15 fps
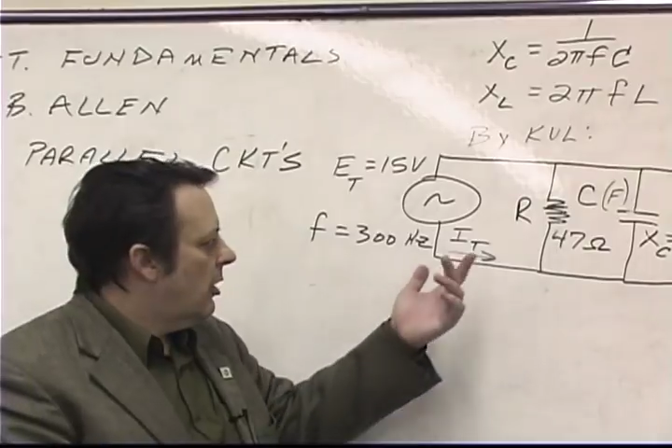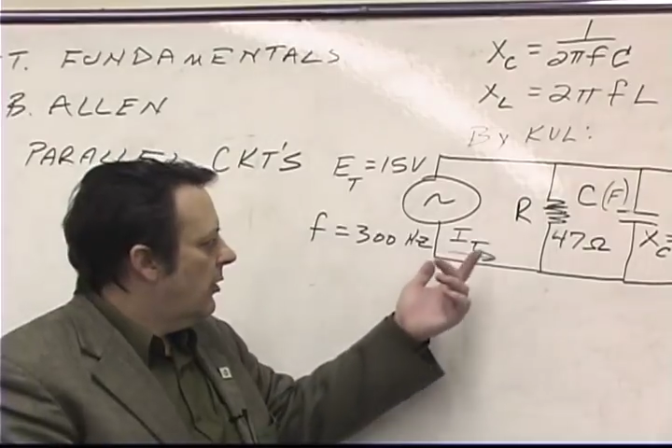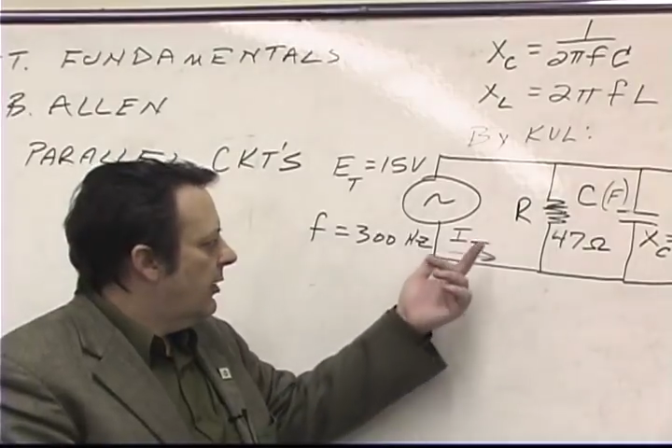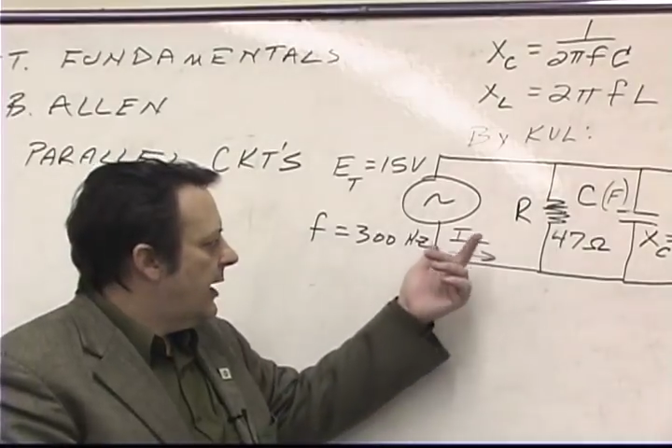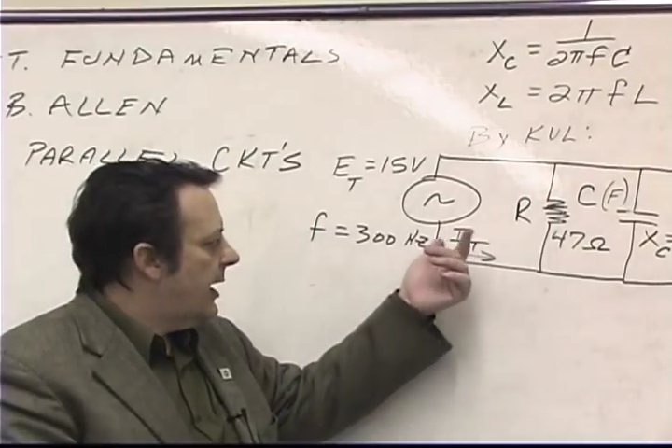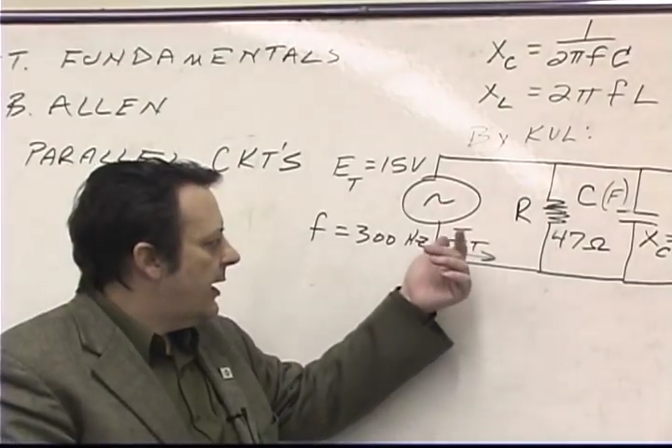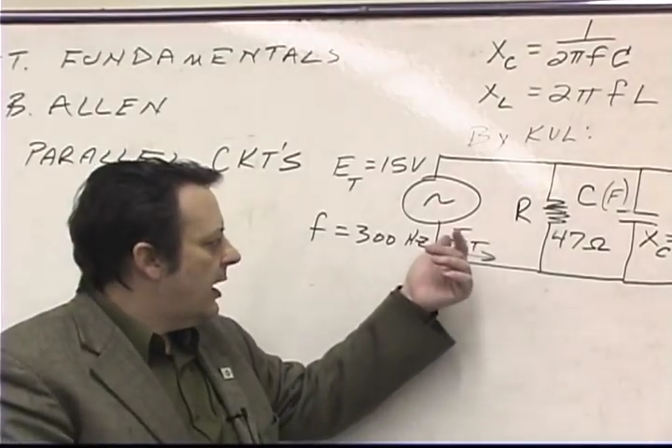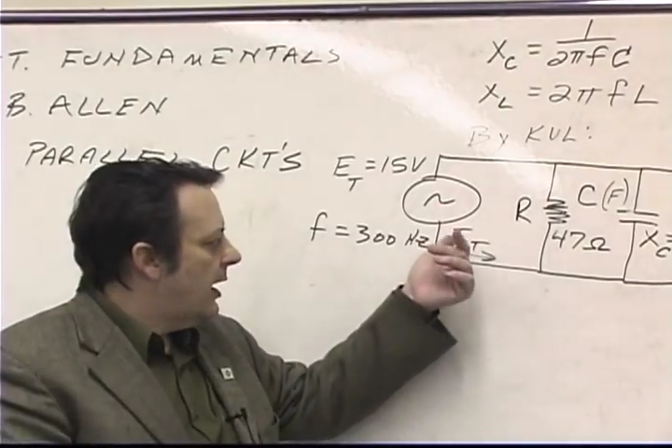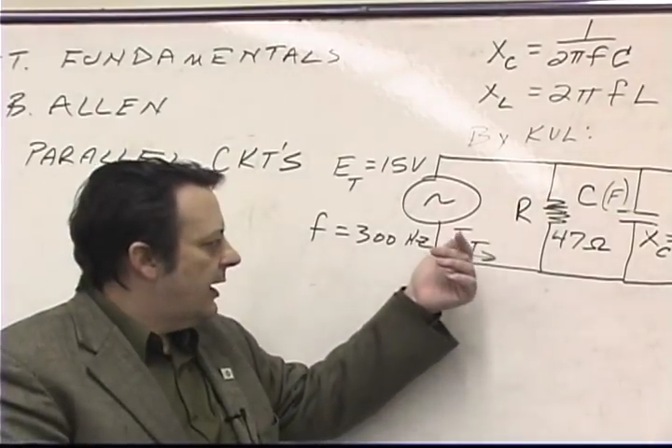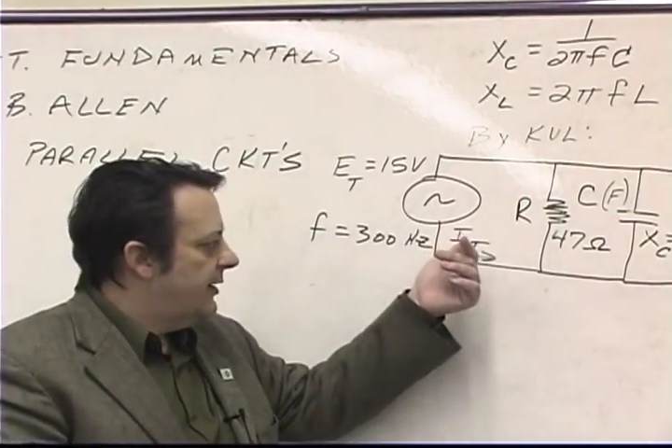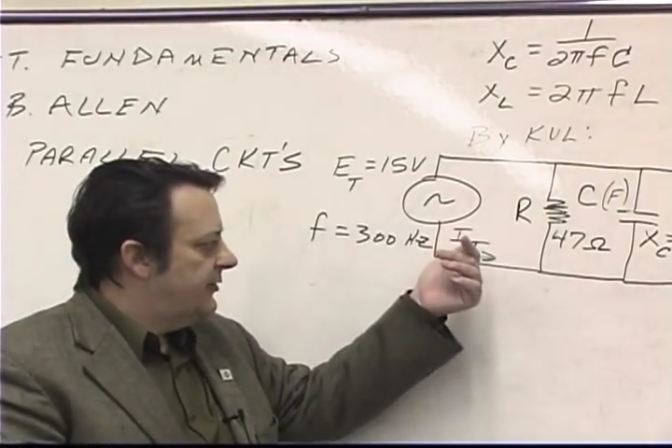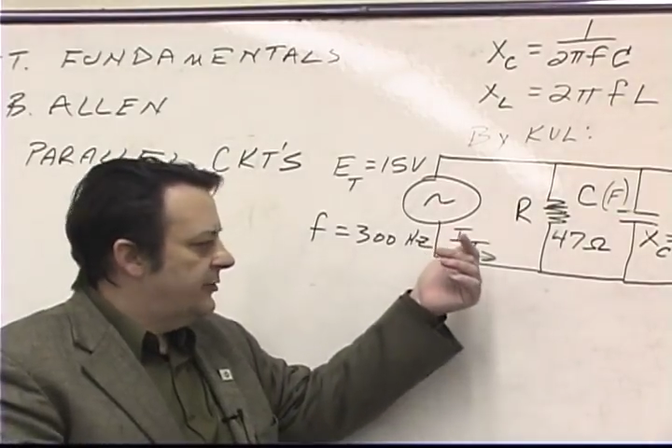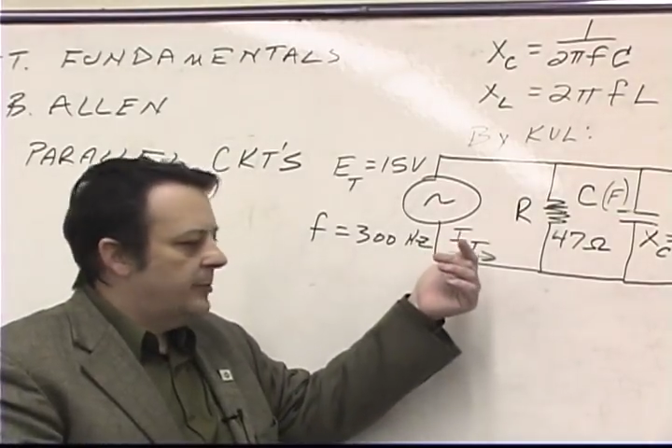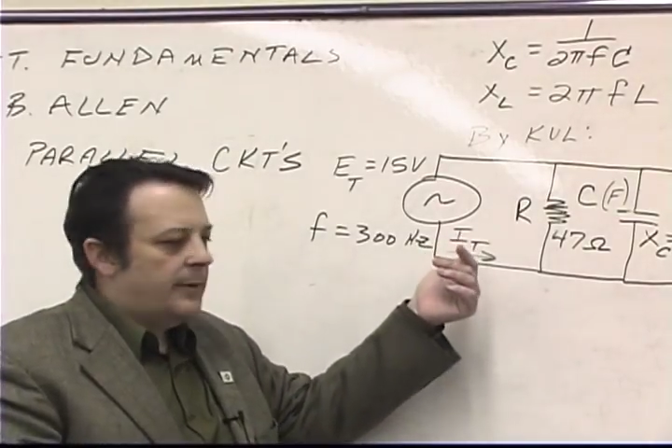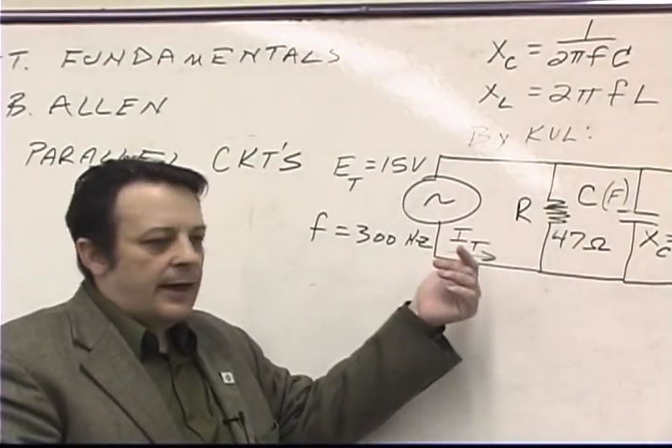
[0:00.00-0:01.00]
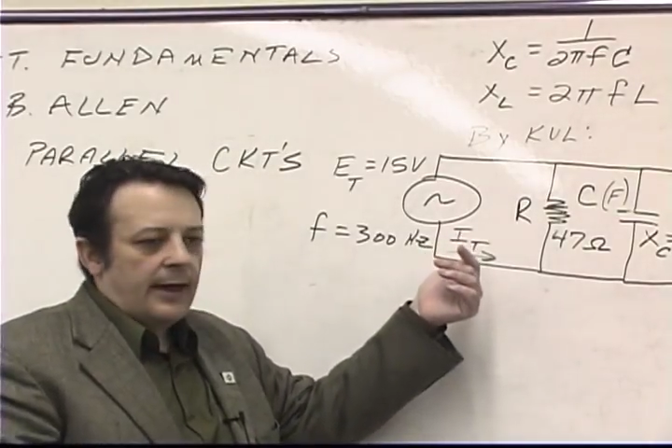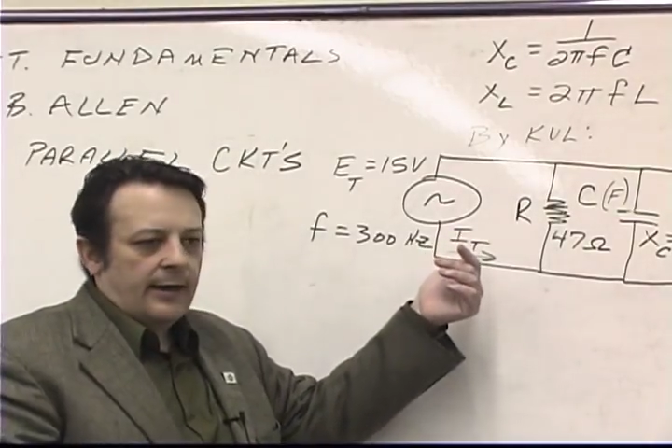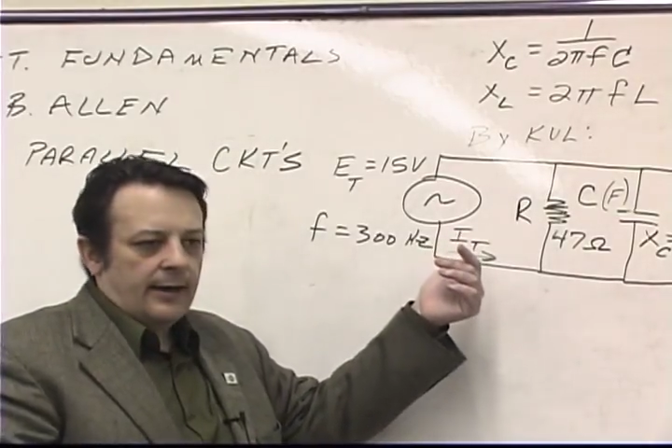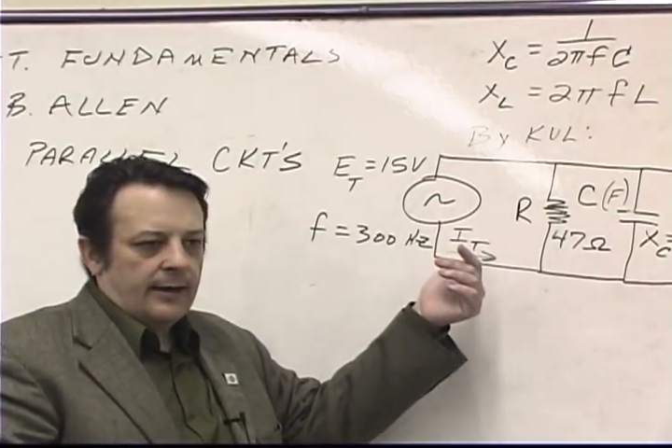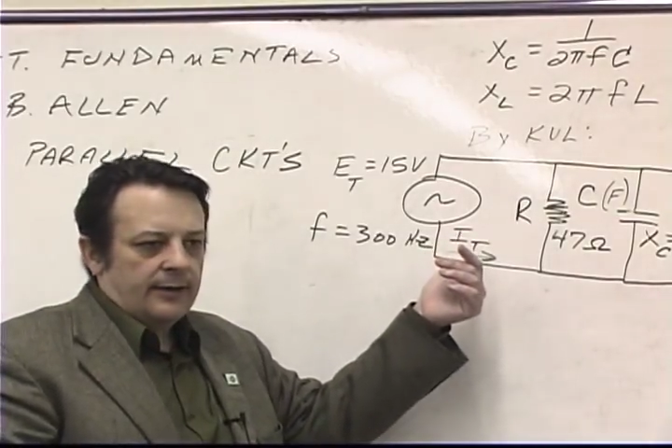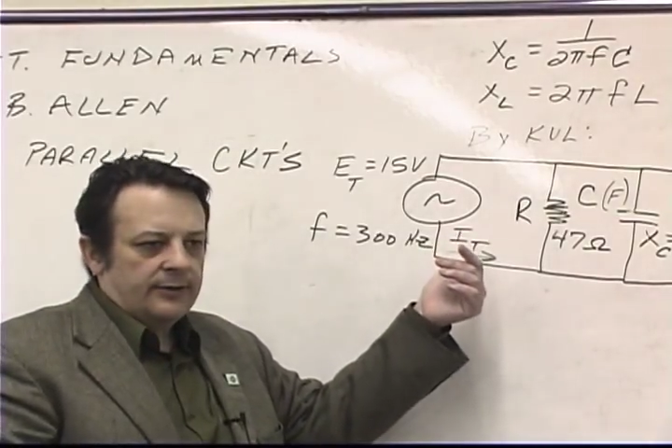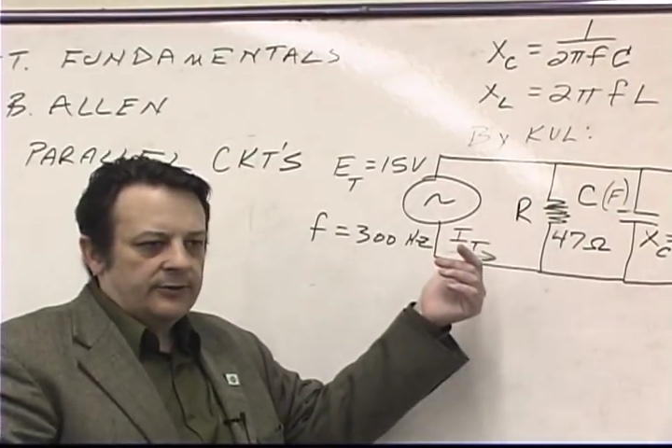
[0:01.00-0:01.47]
that I sub
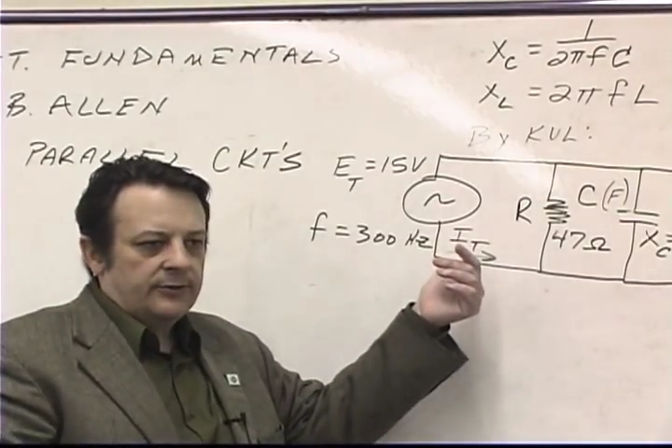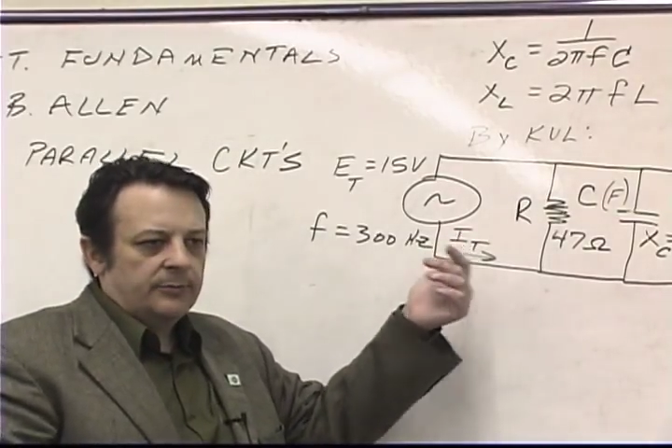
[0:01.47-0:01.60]
s,